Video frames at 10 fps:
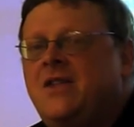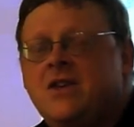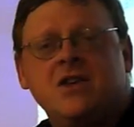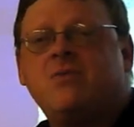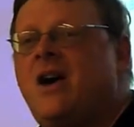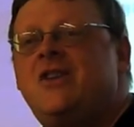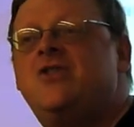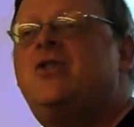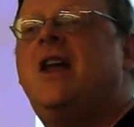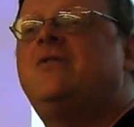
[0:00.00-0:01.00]
this is why you
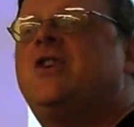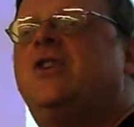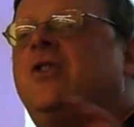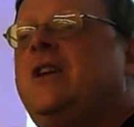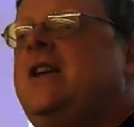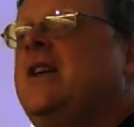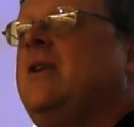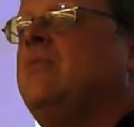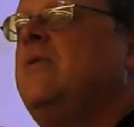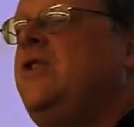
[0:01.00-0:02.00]
should have security
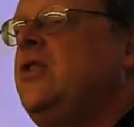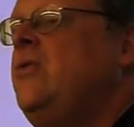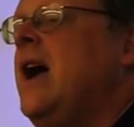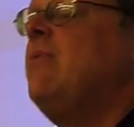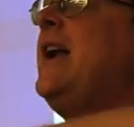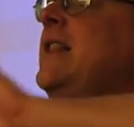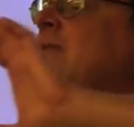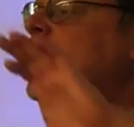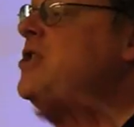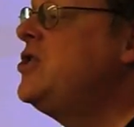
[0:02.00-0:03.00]
review right at the
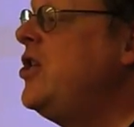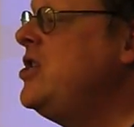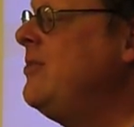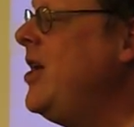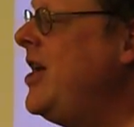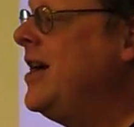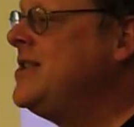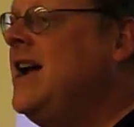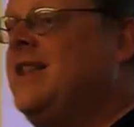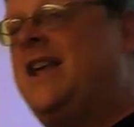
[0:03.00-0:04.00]
very start of your product.
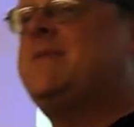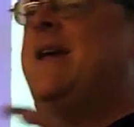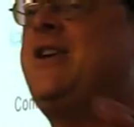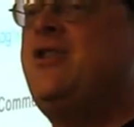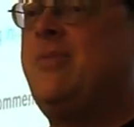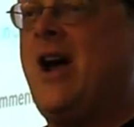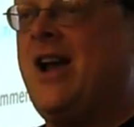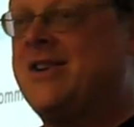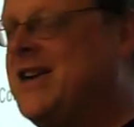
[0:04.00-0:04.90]
Let's make a new product.